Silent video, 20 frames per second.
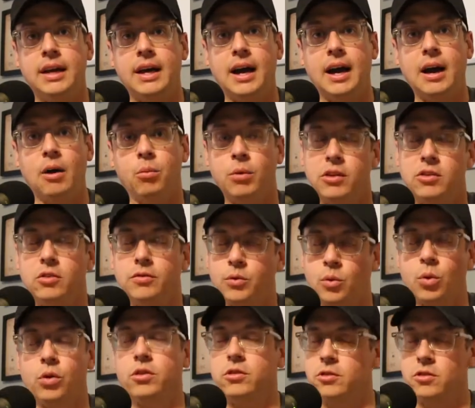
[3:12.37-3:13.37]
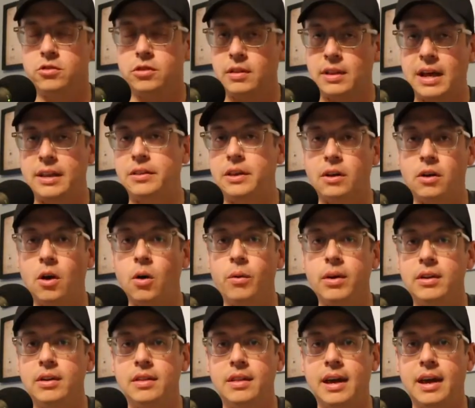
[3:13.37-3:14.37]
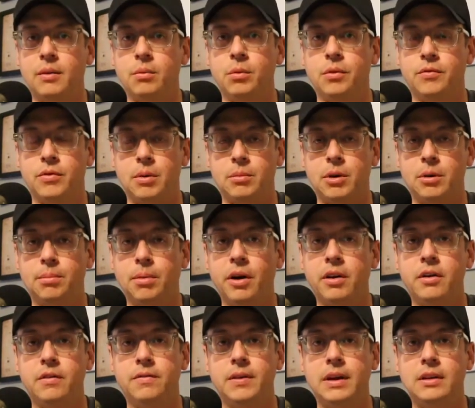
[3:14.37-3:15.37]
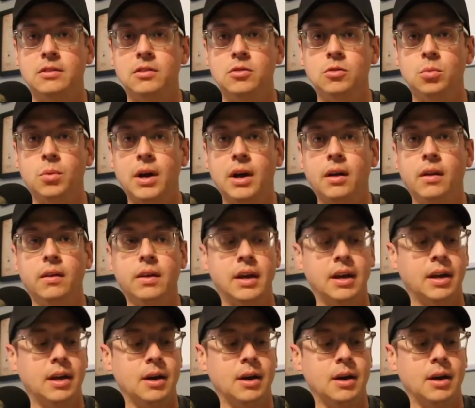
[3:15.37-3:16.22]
uh, which, of course, there's a lot that go into that with, from your putter face as well.